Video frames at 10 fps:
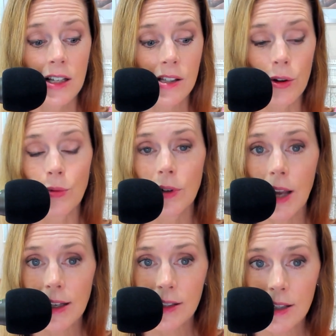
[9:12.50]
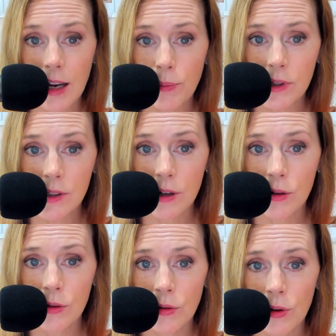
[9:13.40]
So next
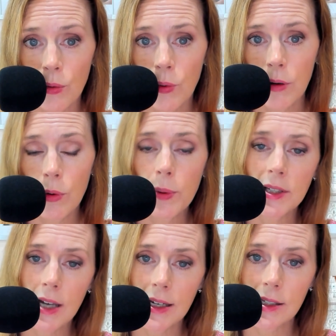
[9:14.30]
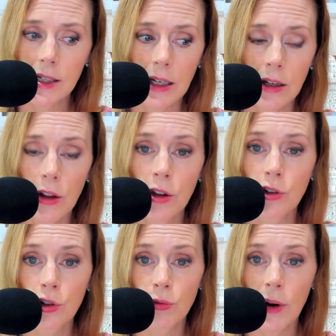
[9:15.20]
episode, we will be tasting the
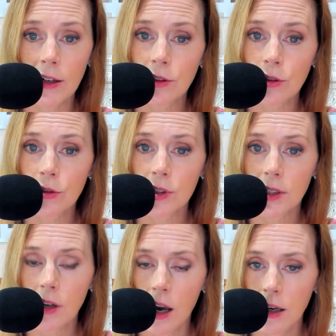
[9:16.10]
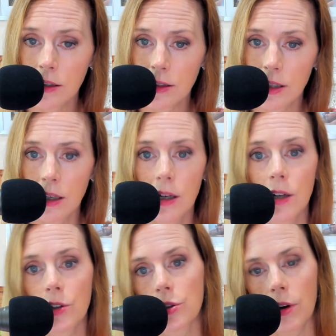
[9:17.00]
Director's Cut
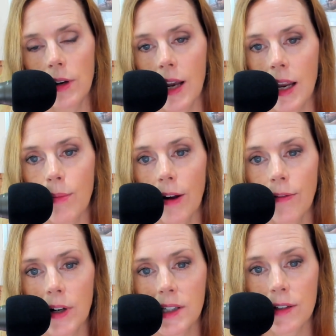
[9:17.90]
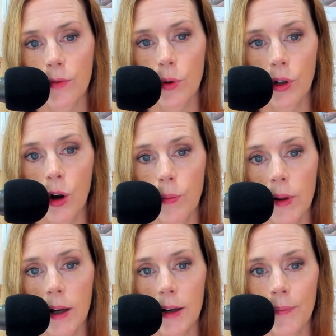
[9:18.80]
Chardonnay by Francis Ford
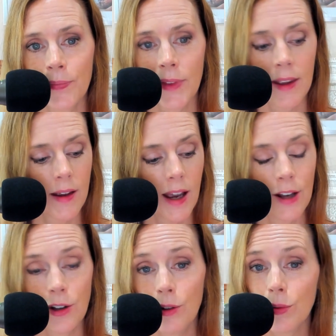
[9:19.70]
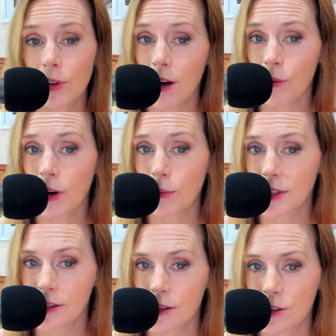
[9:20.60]
Coppola. And you will not want to
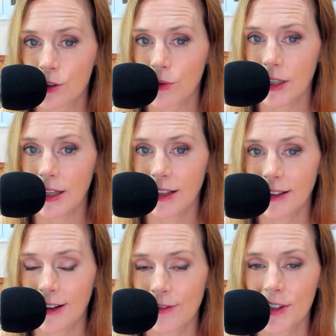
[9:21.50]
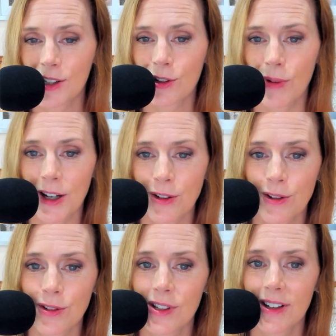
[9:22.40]
miss the screening of this
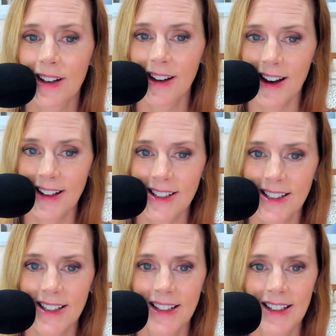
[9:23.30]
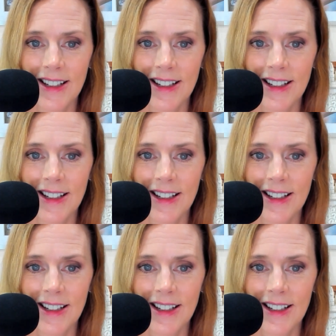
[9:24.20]
Director's Cut.